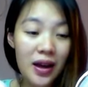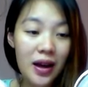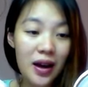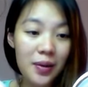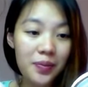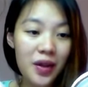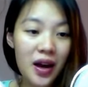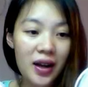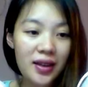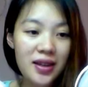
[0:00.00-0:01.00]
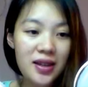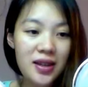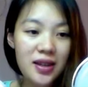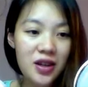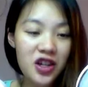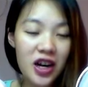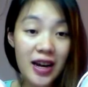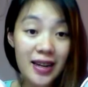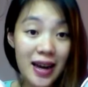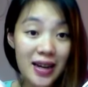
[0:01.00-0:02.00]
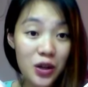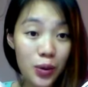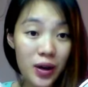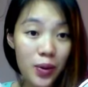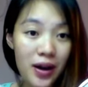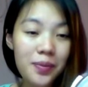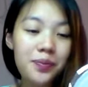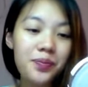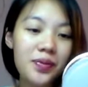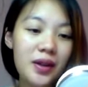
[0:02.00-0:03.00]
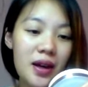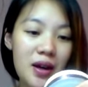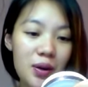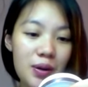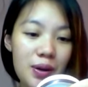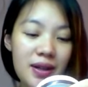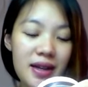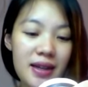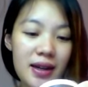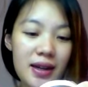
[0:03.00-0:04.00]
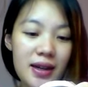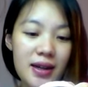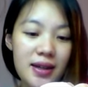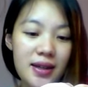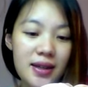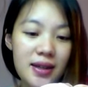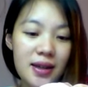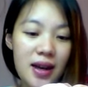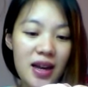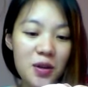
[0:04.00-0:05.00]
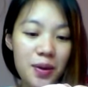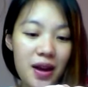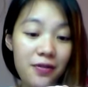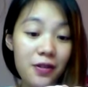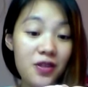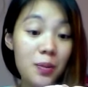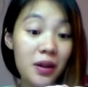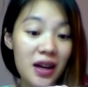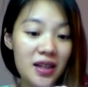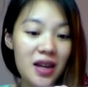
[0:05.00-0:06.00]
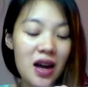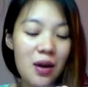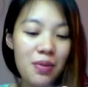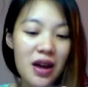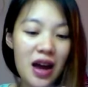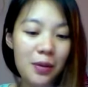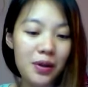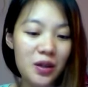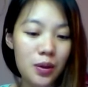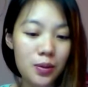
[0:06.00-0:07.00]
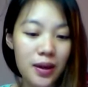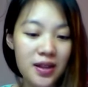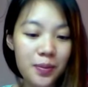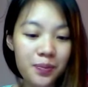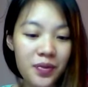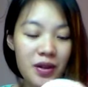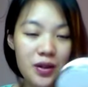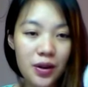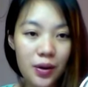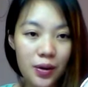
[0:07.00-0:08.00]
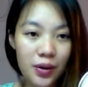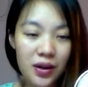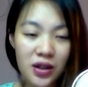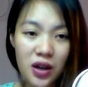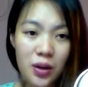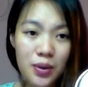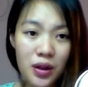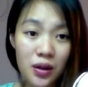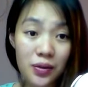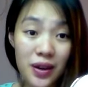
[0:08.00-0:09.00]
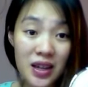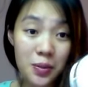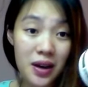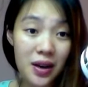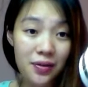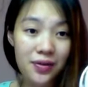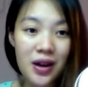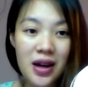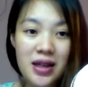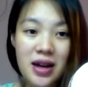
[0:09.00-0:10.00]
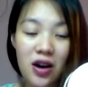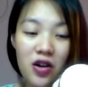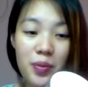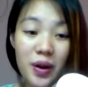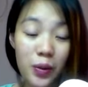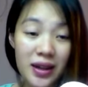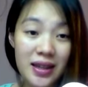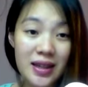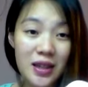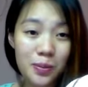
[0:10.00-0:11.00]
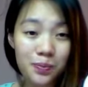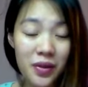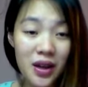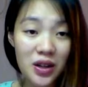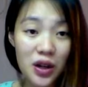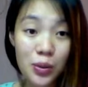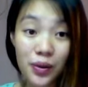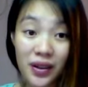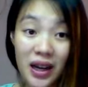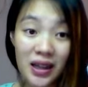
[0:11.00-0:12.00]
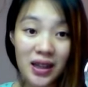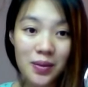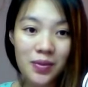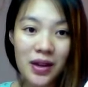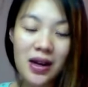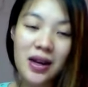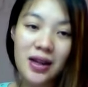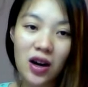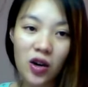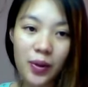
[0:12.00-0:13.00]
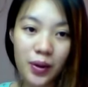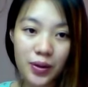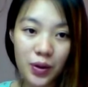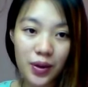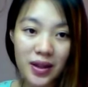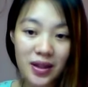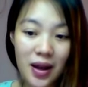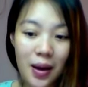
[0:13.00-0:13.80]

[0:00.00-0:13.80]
XP. This is in shade N21. It also says that it is SPF 50+, PA++++. So in terms of SPF, the IOP wins. In terms of color, the IOP also wins.